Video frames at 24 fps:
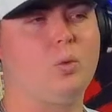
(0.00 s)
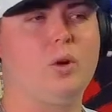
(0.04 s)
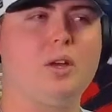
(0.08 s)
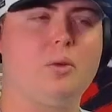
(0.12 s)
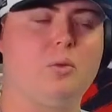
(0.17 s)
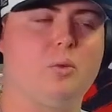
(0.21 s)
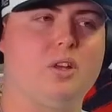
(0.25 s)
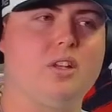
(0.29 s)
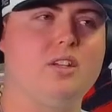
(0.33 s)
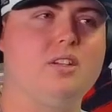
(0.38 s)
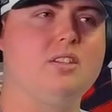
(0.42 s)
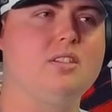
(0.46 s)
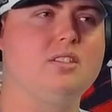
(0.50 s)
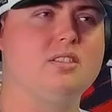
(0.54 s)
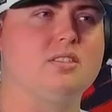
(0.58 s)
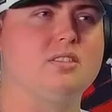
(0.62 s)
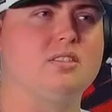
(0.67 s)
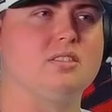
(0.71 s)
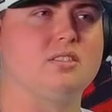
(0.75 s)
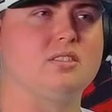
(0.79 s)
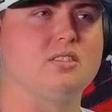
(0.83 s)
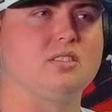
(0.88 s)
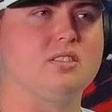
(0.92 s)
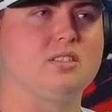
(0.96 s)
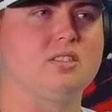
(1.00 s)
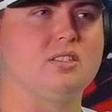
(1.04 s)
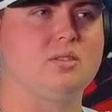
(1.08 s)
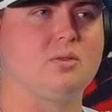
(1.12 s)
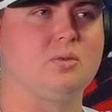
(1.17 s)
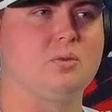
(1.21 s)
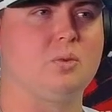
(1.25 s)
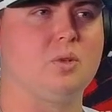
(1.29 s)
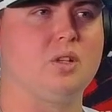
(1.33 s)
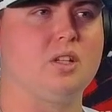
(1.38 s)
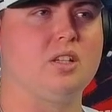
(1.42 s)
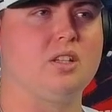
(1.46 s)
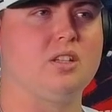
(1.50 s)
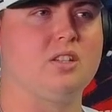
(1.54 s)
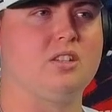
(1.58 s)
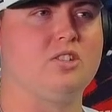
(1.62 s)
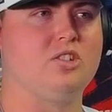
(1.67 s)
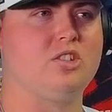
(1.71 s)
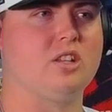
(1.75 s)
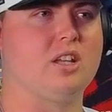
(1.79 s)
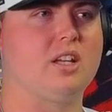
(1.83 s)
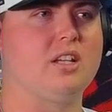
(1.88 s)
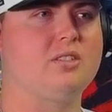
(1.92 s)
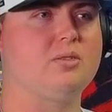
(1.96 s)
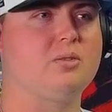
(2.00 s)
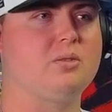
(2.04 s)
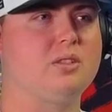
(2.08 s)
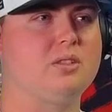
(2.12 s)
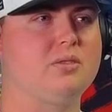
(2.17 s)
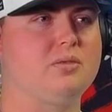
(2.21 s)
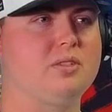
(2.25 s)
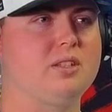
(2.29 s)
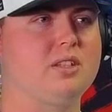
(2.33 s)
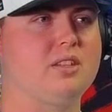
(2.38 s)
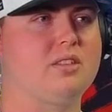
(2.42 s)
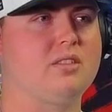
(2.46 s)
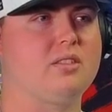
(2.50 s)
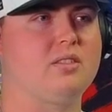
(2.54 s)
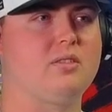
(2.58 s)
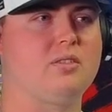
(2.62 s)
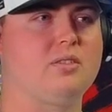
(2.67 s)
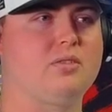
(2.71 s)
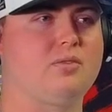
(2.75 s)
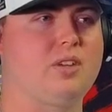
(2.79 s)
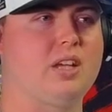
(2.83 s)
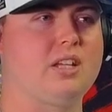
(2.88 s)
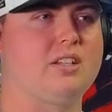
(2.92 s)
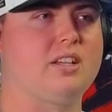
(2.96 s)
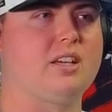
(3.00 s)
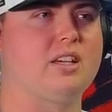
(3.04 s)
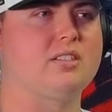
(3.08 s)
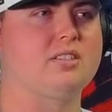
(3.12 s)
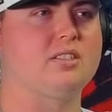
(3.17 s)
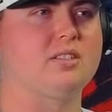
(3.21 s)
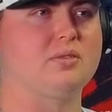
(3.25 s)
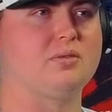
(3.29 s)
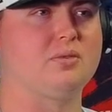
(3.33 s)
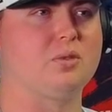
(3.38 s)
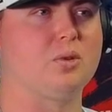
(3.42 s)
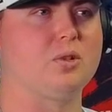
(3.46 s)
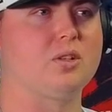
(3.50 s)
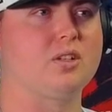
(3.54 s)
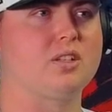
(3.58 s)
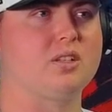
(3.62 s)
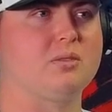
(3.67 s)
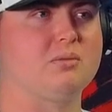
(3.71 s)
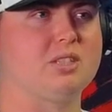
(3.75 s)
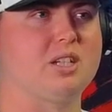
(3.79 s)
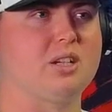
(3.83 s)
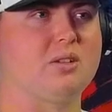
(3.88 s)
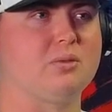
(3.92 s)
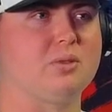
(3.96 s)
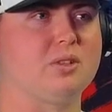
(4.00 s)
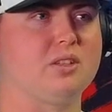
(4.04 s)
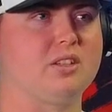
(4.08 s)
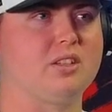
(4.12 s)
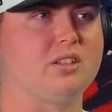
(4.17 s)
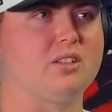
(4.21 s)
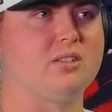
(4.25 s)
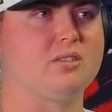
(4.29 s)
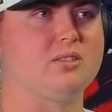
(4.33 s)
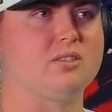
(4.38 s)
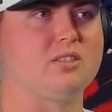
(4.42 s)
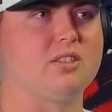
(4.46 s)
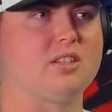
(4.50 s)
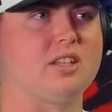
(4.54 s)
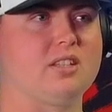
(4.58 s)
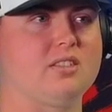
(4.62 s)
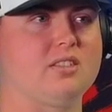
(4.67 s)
Wait, when does July 25th? Fantastic Four comes out really close to